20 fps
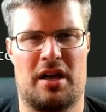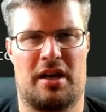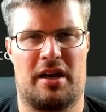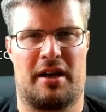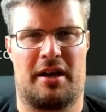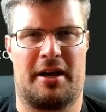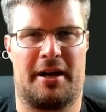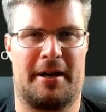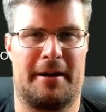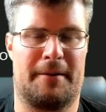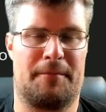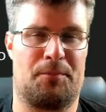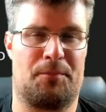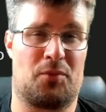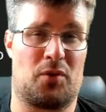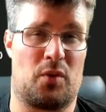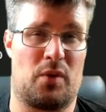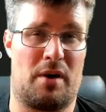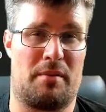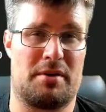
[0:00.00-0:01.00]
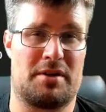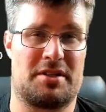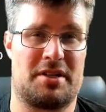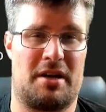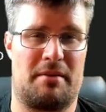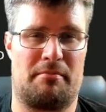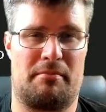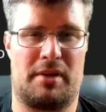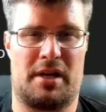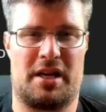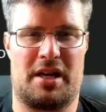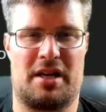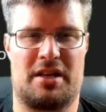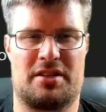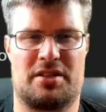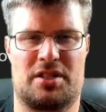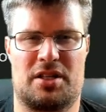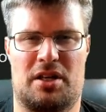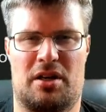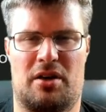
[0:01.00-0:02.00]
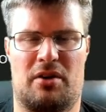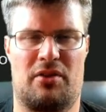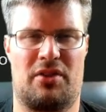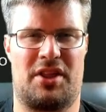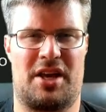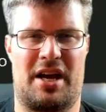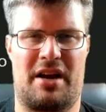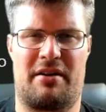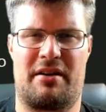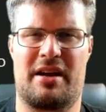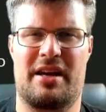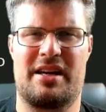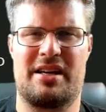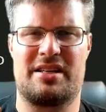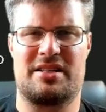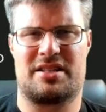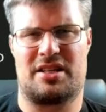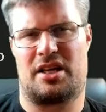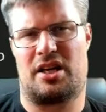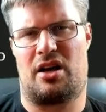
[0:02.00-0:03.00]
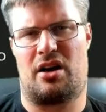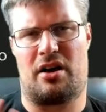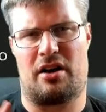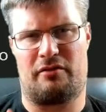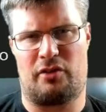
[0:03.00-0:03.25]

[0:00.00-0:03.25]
um, WebAssembly. So there is a lot of